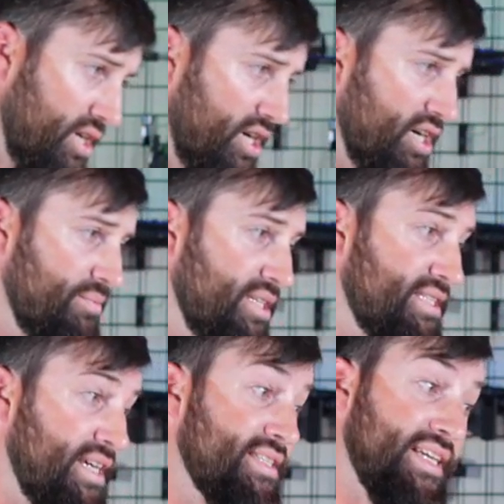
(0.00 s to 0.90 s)
Um, it
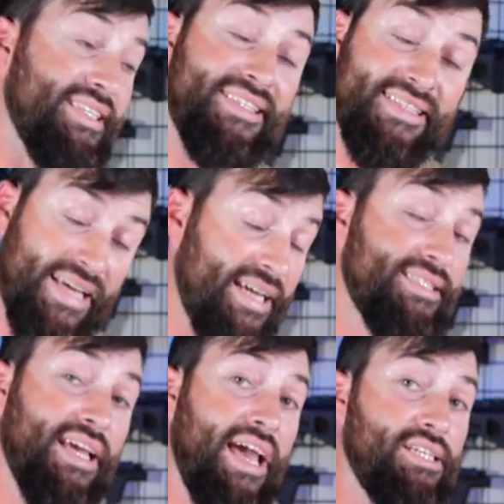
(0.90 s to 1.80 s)
says it
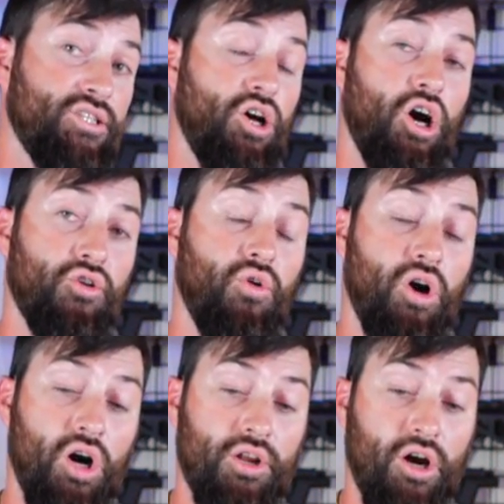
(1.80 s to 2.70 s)
says it has an auto
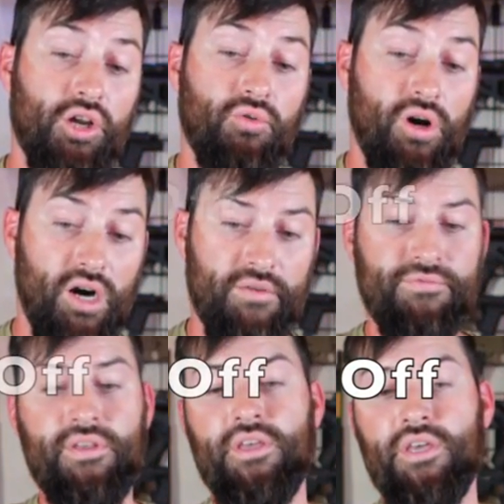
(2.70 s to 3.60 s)
on, auto off.